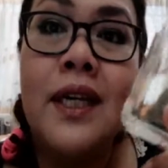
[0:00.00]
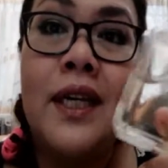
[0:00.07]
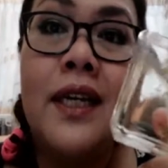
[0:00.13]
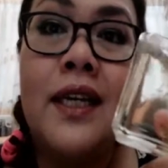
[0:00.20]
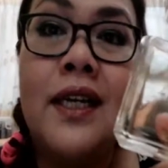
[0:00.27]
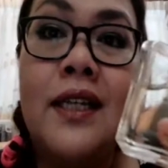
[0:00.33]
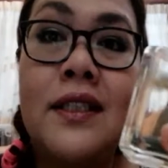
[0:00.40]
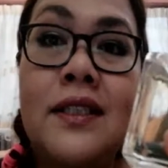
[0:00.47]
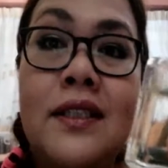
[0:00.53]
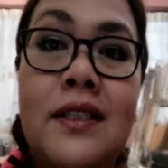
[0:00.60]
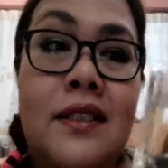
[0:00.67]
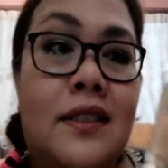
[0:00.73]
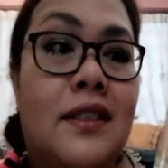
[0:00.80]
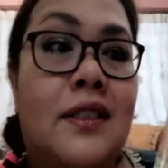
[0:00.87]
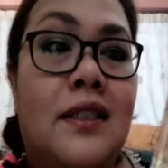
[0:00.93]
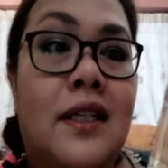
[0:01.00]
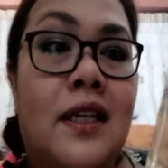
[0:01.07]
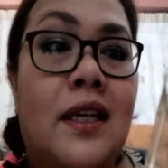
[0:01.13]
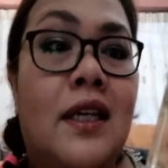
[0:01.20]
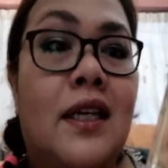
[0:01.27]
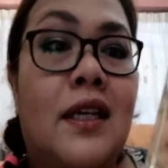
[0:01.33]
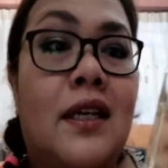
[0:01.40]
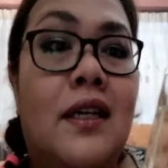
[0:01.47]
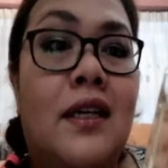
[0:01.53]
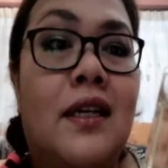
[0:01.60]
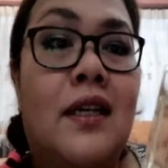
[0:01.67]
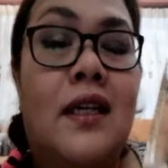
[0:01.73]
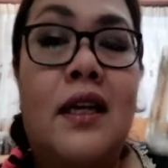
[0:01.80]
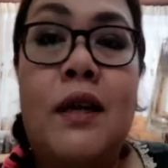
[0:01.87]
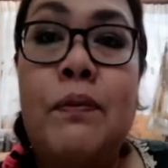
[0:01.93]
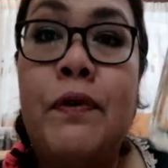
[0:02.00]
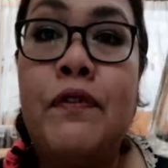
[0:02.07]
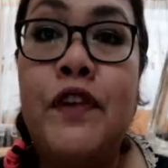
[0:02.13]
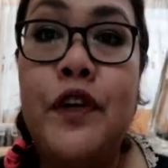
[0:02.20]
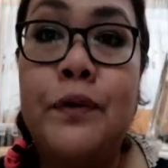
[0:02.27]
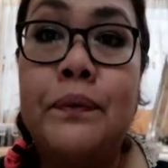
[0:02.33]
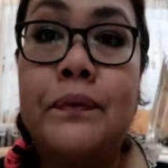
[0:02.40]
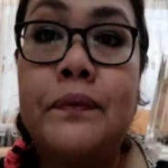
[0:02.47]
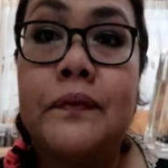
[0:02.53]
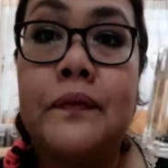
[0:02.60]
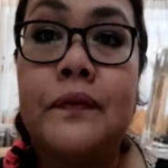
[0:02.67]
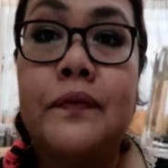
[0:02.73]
is a perfume.